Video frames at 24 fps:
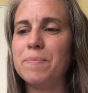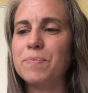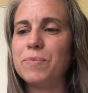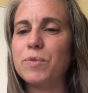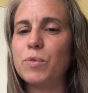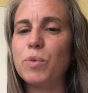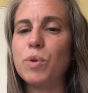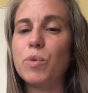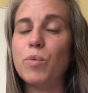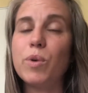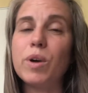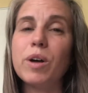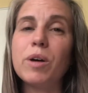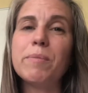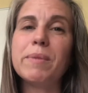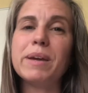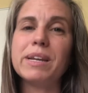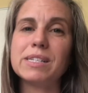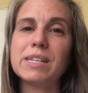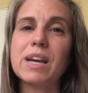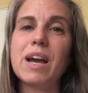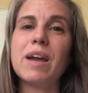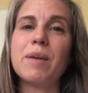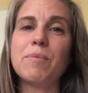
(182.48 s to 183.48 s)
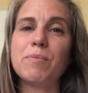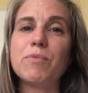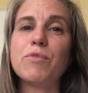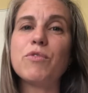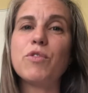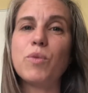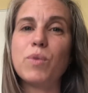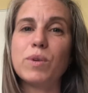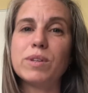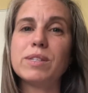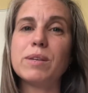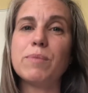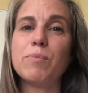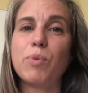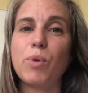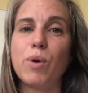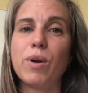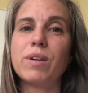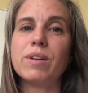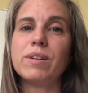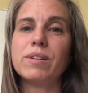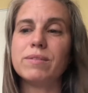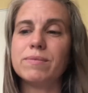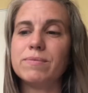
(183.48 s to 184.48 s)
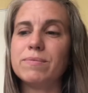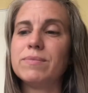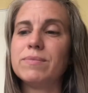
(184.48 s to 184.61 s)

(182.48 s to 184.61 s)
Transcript: We will make time for what's important.